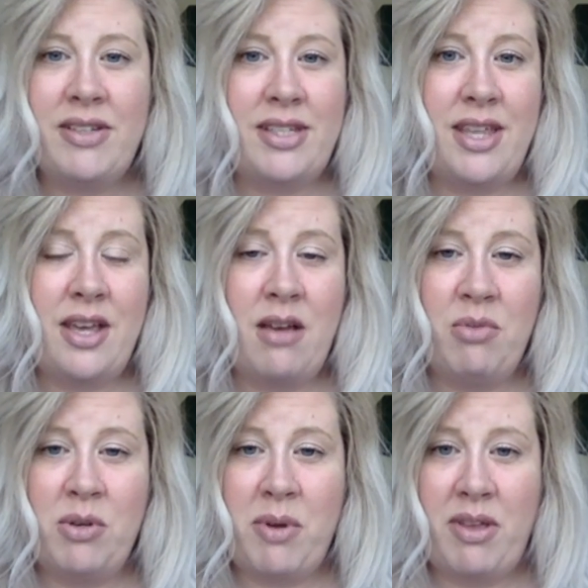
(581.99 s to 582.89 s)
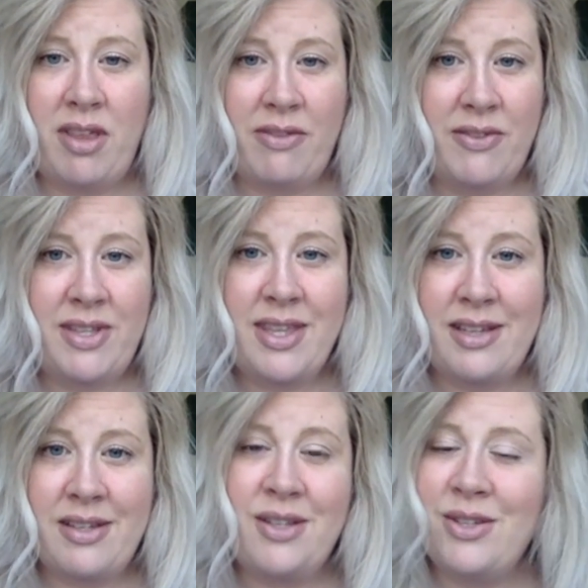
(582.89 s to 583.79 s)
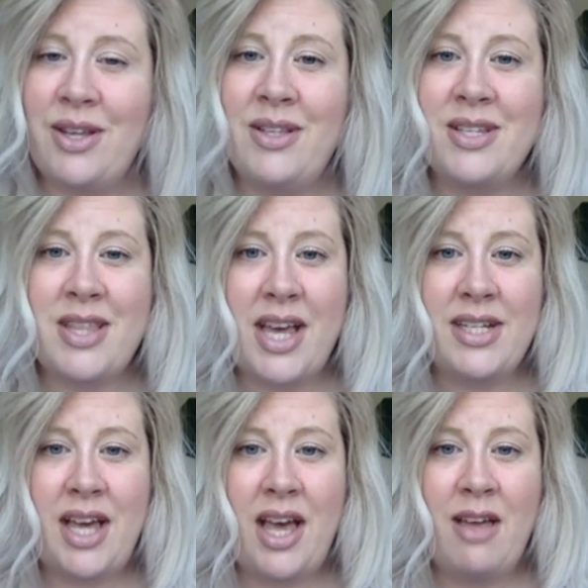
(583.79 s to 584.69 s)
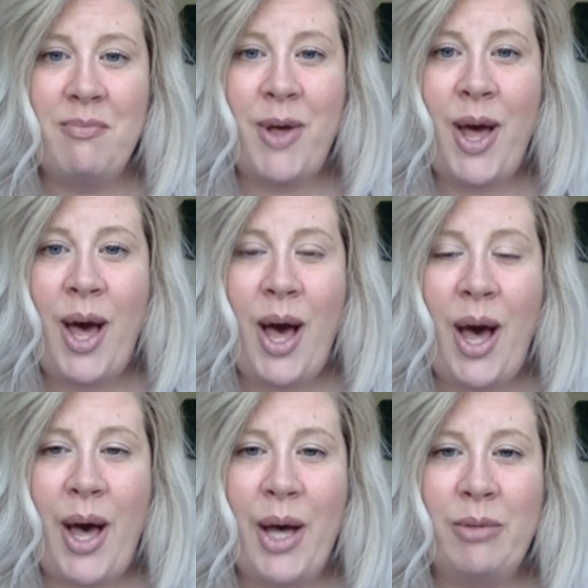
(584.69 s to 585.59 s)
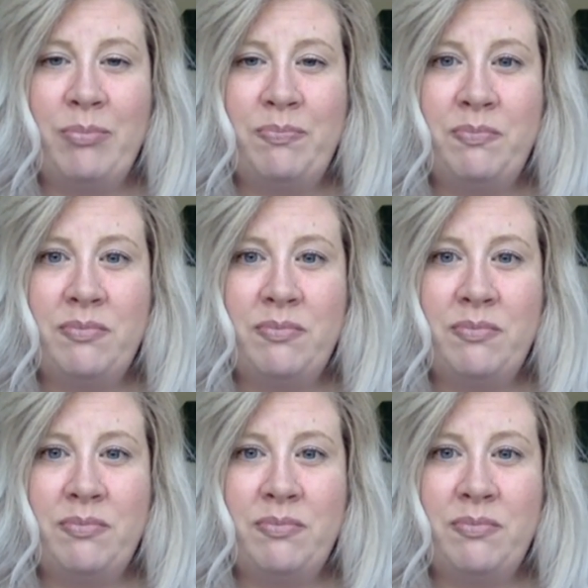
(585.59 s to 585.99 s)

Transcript: to say they onboarded probably like 50,000 consultants in that time. And